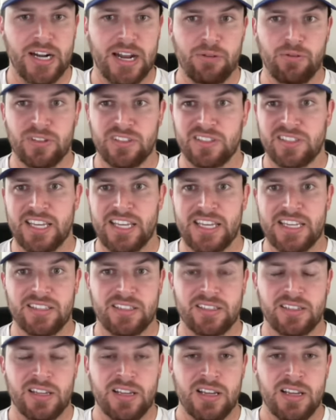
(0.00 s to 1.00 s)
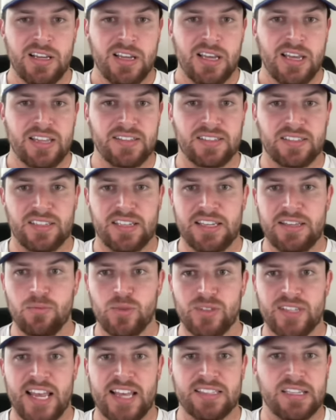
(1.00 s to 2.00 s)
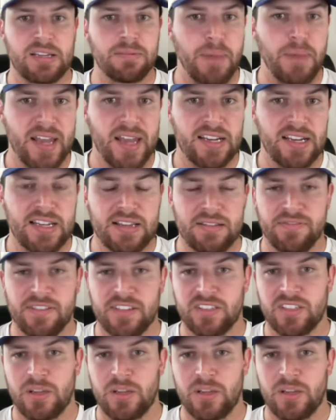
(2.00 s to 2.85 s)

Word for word: I wouldn't say his his team was as competitive as